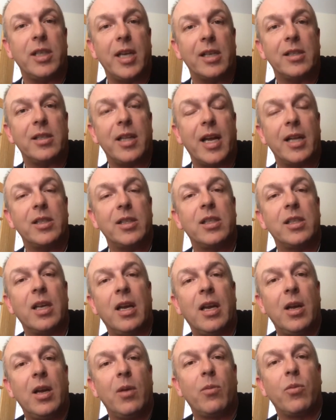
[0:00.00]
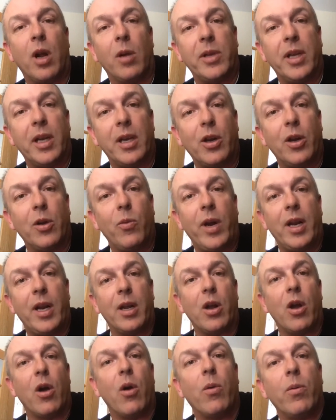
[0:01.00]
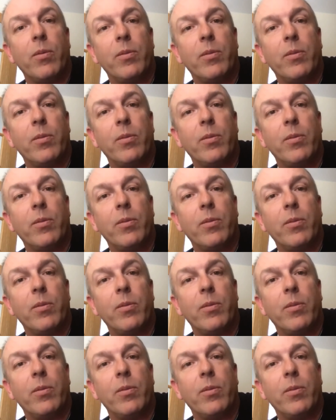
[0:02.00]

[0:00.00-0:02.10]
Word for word: yes, that's probably a good way to go.